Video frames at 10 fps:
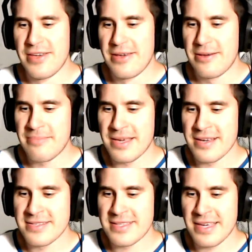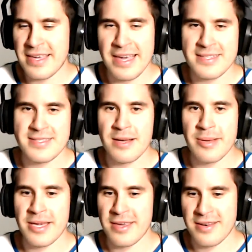because they can't stomach
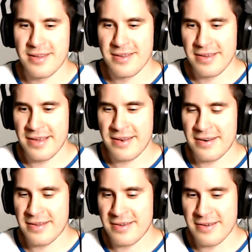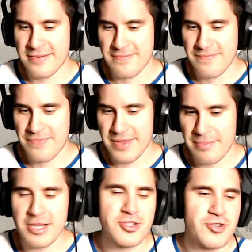it. And I
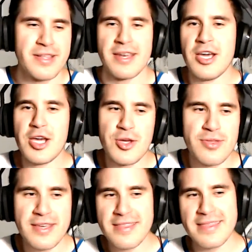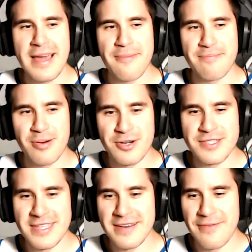mean, truly, you think that
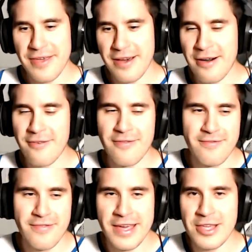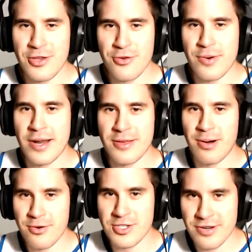person that you read the
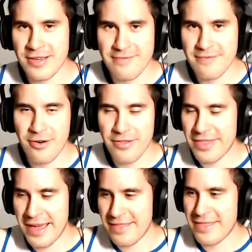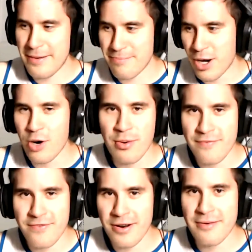poetry or that poem
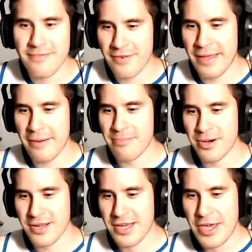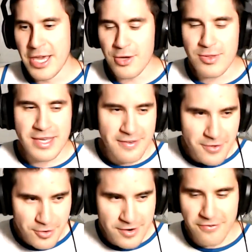from that book, you think if you
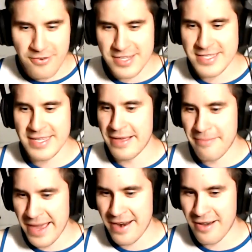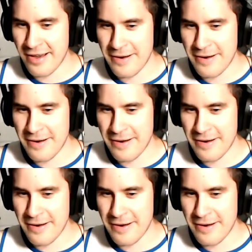confronted them head on,